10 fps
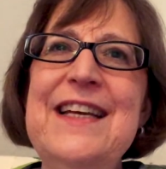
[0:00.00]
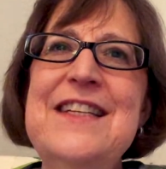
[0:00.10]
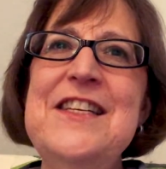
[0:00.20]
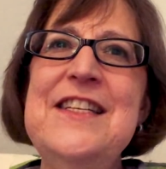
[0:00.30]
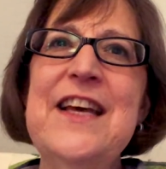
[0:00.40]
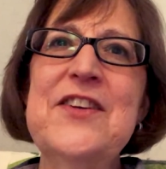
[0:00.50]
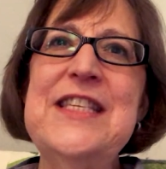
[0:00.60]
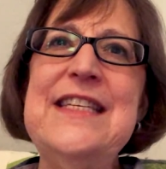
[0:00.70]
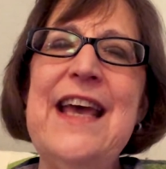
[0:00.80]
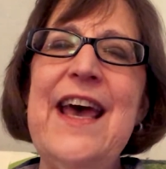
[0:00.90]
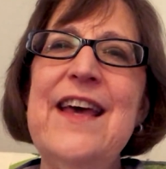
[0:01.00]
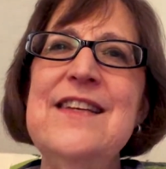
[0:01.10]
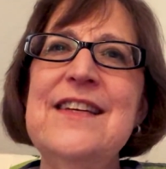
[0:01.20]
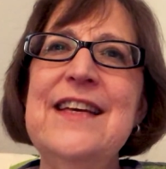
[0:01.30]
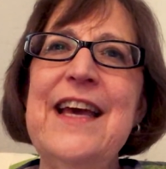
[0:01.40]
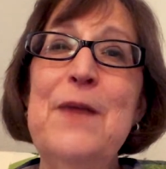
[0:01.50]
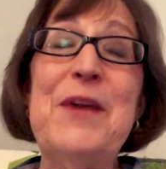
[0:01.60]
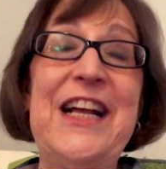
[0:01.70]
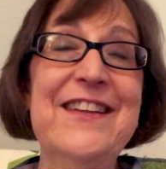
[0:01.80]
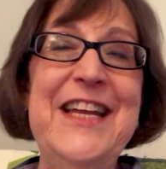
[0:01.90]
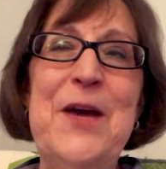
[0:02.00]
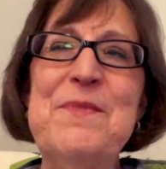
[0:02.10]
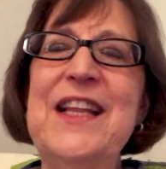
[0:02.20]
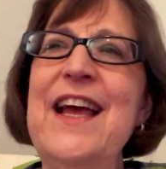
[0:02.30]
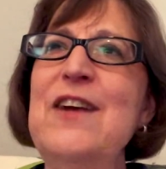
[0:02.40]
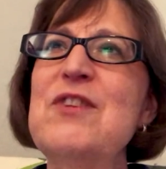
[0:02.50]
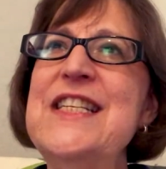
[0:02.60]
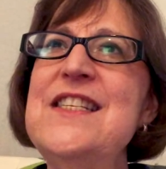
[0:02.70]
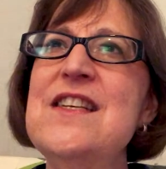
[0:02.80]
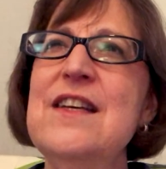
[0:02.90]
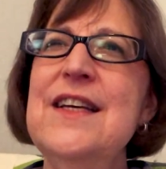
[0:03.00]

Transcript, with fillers: She tells Ted, and I'm going to clean up the language